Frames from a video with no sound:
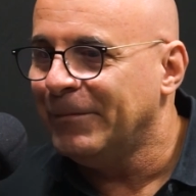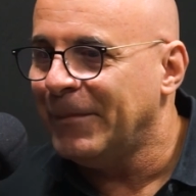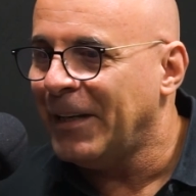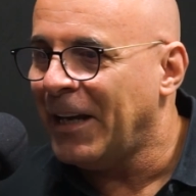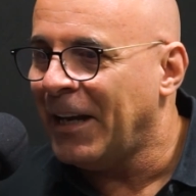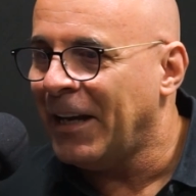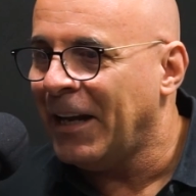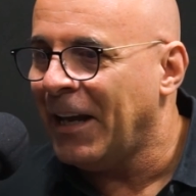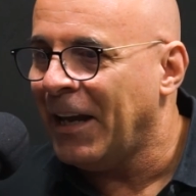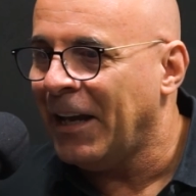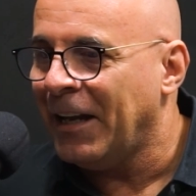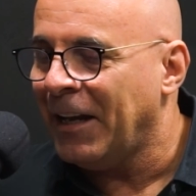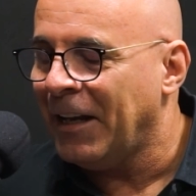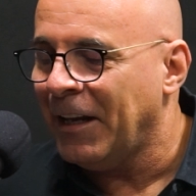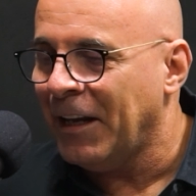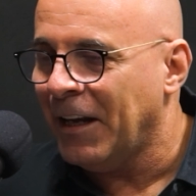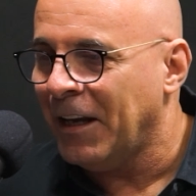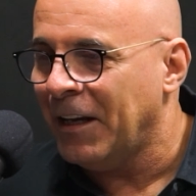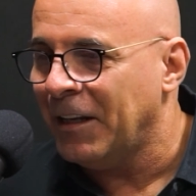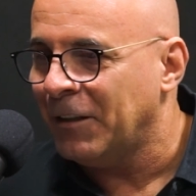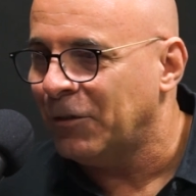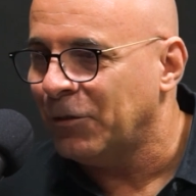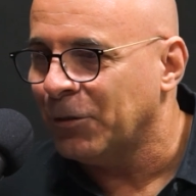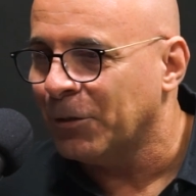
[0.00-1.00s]

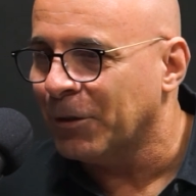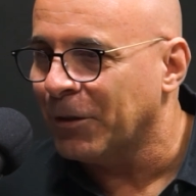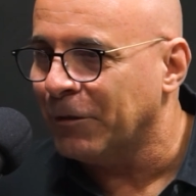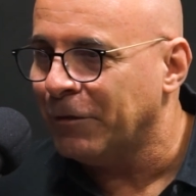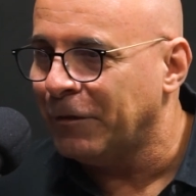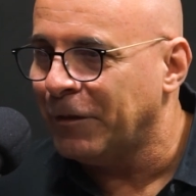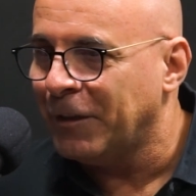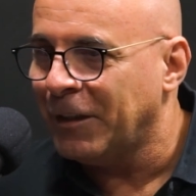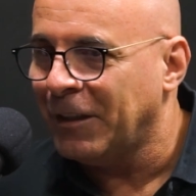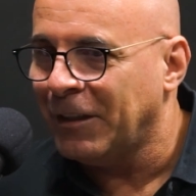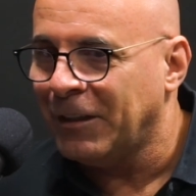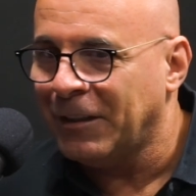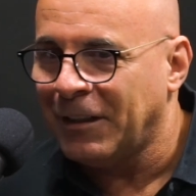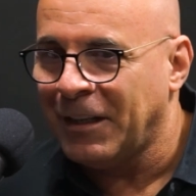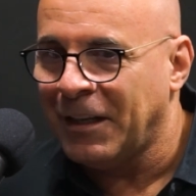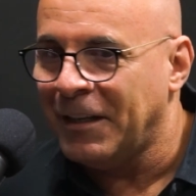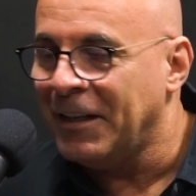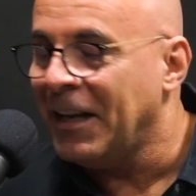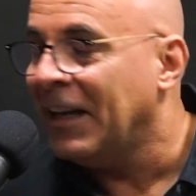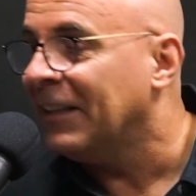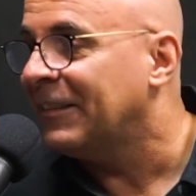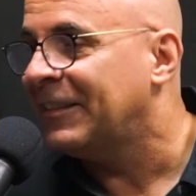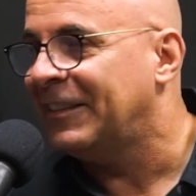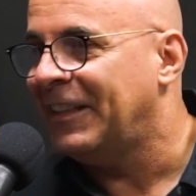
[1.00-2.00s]
any sort of a
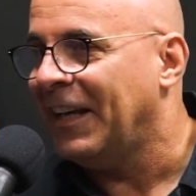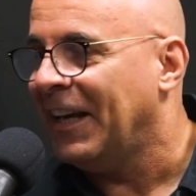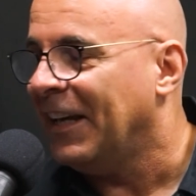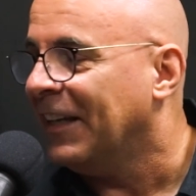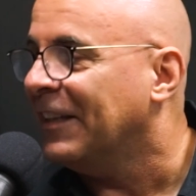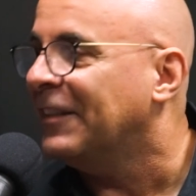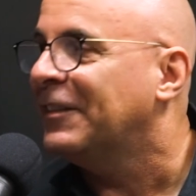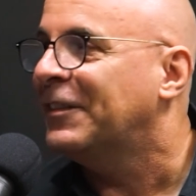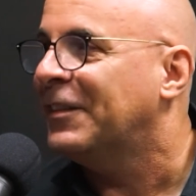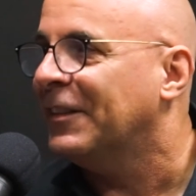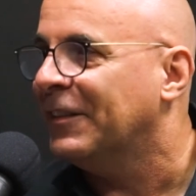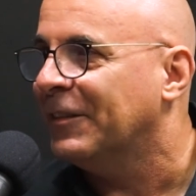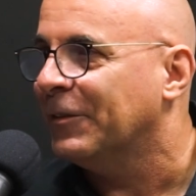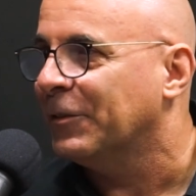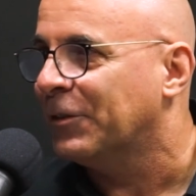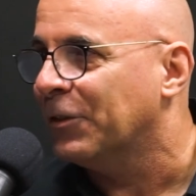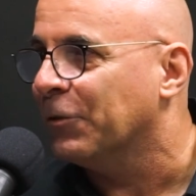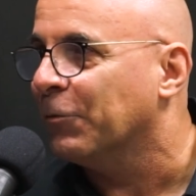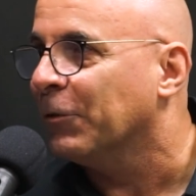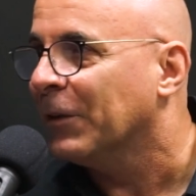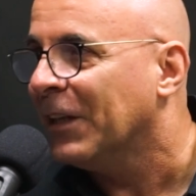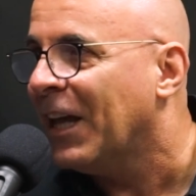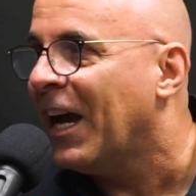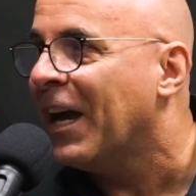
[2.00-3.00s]
nest egg to
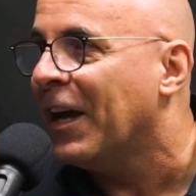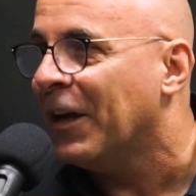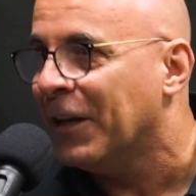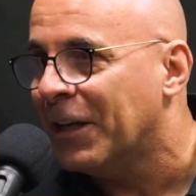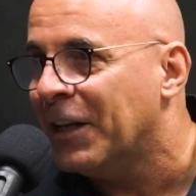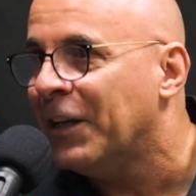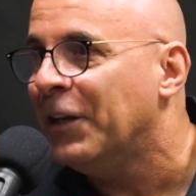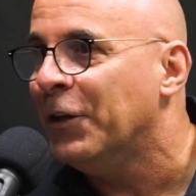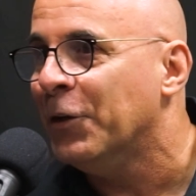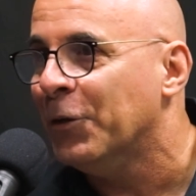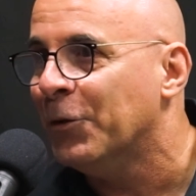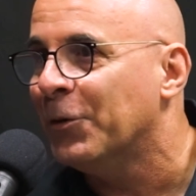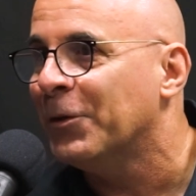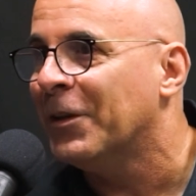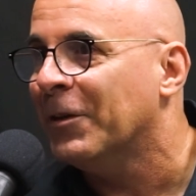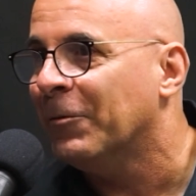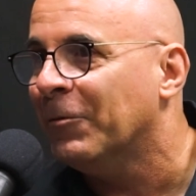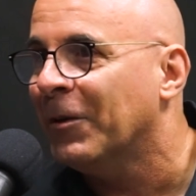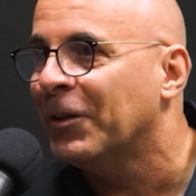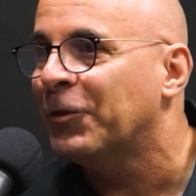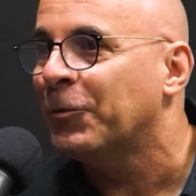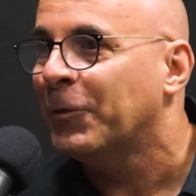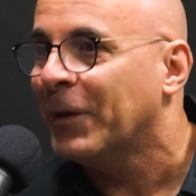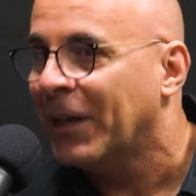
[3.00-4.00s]
rely on. He knew
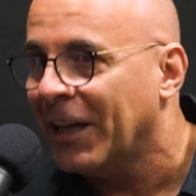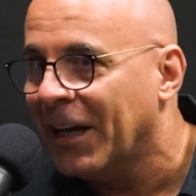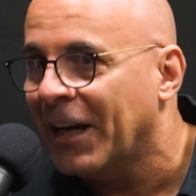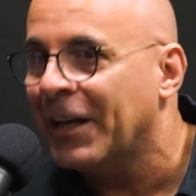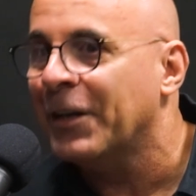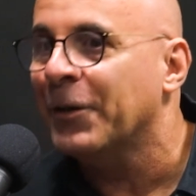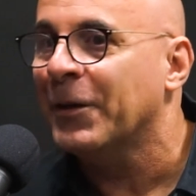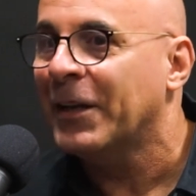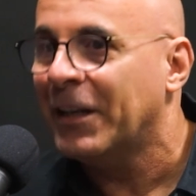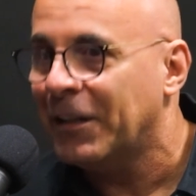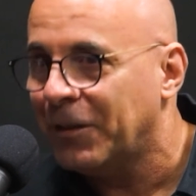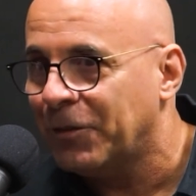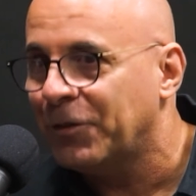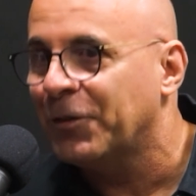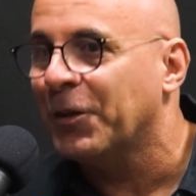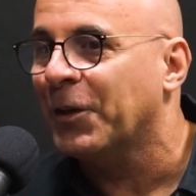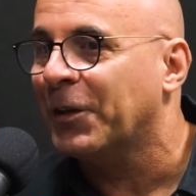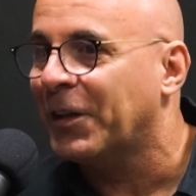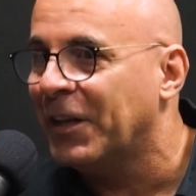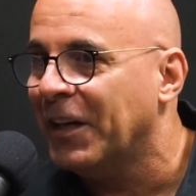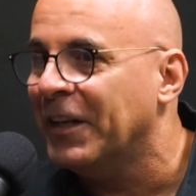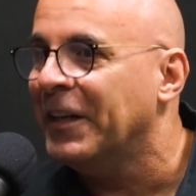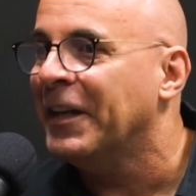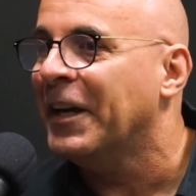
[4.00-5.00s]
that once we got here, he had to
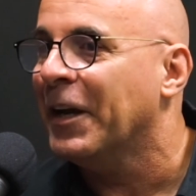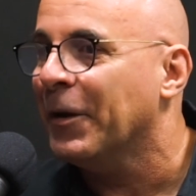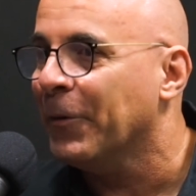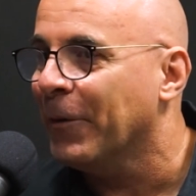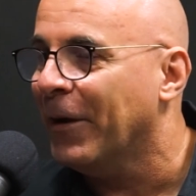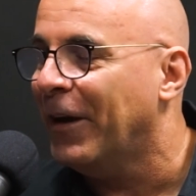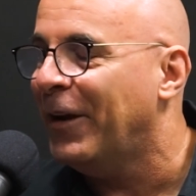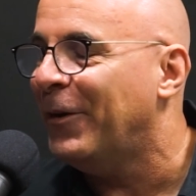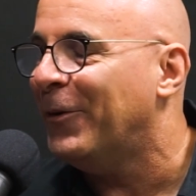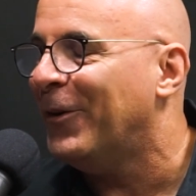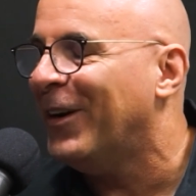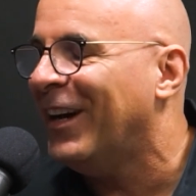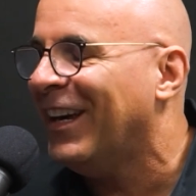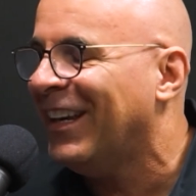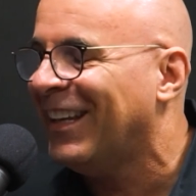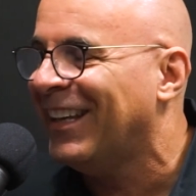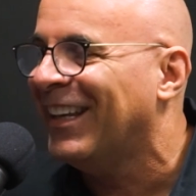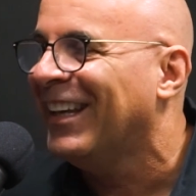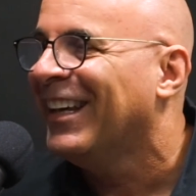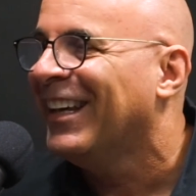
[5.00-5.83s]
start cutting hair right away,